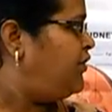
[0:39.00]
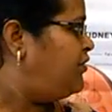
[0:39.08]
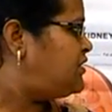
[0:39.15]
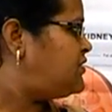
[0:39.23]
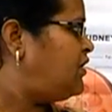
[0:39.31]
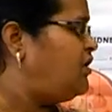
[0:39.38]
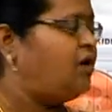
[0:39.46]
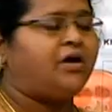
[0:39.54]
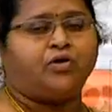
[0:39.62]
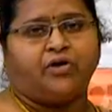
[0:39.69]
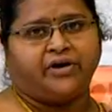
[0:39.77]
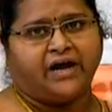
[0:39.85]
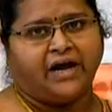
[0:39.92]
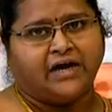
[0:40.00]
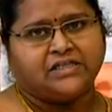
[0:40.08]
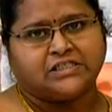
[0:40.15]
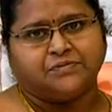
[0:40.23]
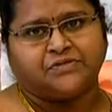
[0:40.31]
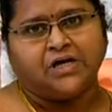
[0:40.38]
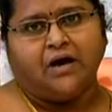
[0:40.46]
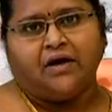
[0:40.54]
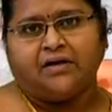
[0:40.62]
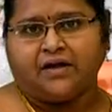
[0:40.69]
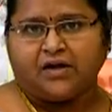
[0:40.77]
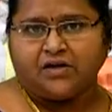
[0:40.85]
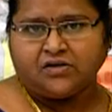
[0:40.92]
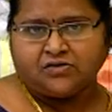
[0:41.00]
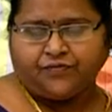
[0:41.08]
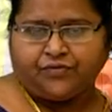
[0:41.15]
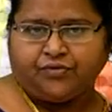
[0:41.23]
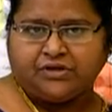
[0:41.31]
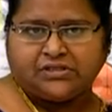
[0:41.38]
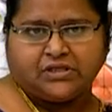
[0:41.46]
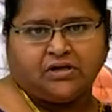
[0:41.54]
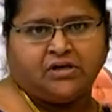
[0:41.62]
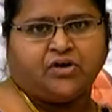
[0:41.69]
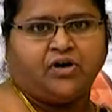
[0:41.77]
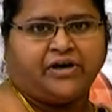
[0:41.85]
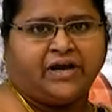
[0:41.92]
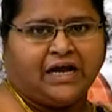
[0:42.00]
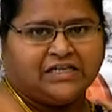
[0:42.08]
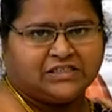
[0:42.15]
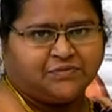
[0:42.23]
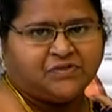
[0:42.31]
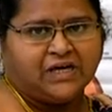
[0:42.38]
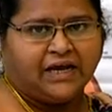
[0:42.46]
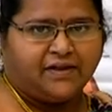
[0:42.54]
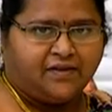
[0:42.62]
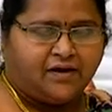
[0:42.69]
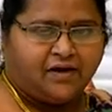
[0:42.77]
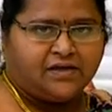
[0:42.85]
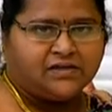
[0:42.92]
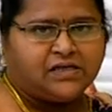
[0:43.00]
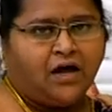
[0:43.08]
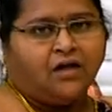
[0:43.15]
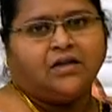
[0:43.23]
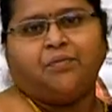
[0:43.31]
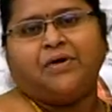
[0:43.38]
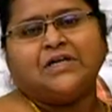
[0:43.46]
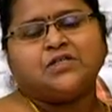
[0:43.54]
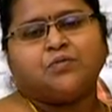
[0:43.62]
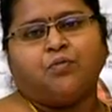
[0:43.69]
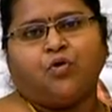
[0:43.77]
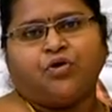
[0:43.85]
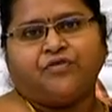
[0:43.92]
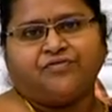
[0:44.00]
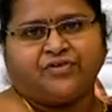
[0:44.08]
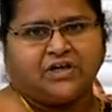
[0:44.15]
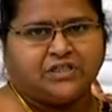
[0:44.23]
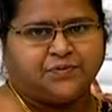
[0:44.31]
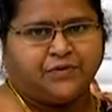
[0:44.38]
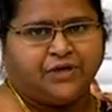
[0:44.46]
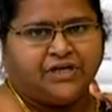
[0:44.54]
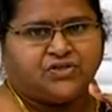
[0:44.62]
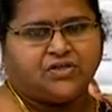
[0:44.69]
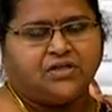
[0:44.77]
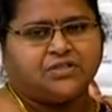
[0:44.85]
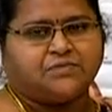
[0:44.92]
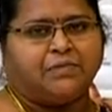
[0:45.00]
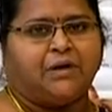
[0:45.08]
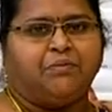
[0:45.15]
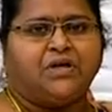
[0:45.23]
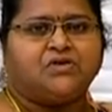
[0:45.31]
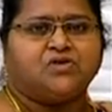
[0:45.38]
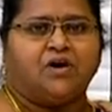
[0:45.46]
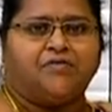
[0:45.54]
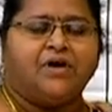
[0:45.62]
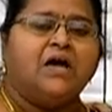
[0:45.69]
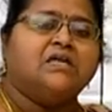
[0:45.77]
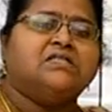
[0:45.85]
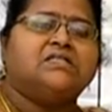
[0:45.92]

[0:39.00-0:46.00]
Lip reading: unicellular organisms. In the case of unicellular organisms like these, the best mode of transportation is by means of